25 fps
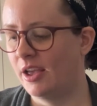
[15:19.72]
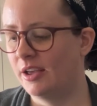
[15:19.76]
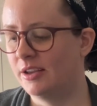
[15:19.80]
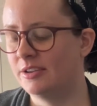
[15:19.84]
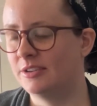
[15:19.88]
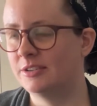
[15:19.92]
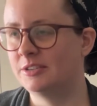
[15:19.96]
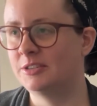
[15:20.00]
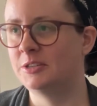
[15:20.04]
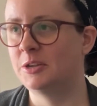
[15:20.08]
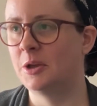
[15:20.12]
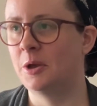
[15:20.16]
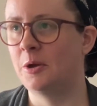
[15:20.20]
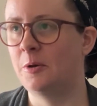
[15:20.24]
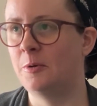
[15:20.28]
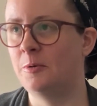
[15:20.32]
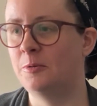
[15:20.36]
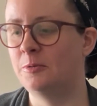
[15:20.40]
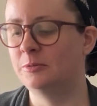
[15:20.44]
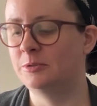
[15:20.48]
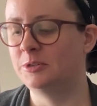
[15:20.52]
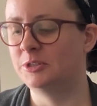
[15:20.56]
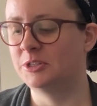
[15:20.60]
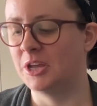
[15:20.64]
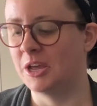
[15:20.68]

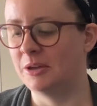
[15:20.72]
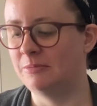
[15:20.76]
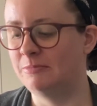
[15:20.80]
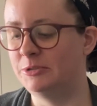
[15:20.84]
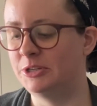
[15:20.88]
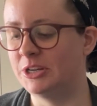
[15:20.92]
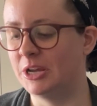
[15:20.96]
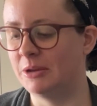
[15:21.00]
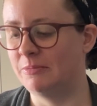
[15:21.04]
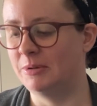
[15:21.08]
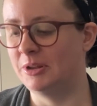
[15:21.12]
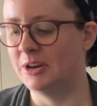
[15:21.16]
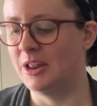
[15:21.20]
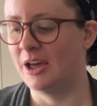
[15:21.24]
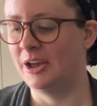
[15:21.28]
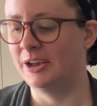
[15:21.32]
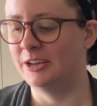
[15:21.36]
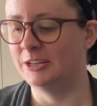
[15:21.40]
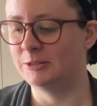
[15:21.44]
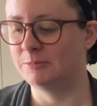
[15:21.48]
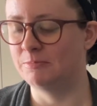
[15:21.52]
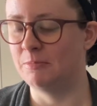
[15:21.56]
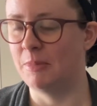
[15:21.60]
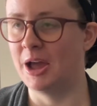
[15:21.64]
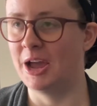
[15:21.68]
So, some
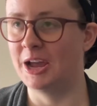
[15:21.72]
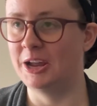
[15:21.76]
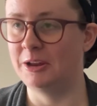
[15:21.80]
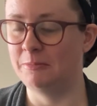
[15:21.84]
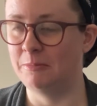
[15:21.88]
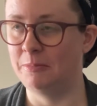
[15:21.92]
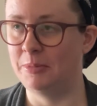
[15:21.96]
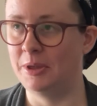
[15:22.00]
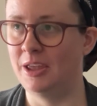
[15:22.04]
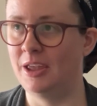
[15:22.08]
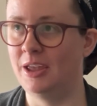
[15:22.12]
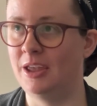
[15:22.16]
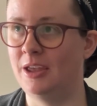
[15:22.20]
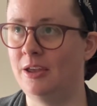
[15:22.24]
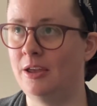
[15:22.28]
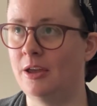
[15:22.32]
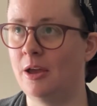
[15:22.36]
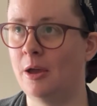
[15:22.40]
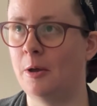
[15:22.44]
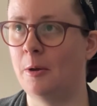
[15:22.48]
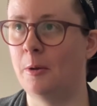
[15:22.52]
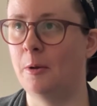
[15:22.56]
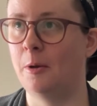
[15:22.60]
Geminis might be